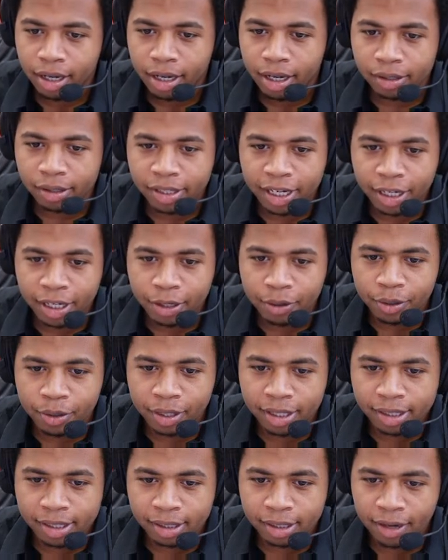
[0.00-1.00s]
It'll take you to
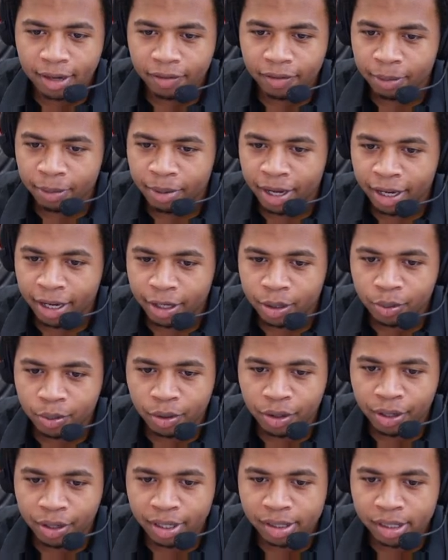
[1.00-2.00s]
this lovely page
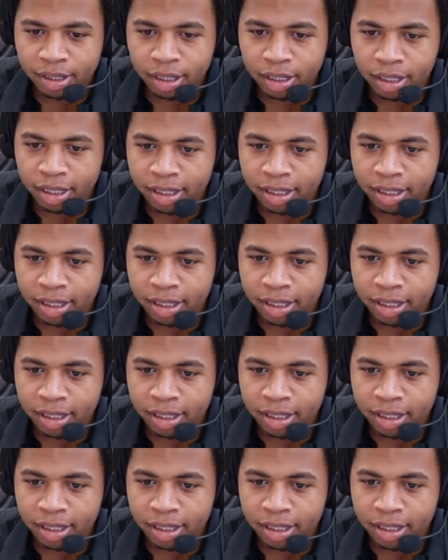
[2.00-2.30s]
where you can see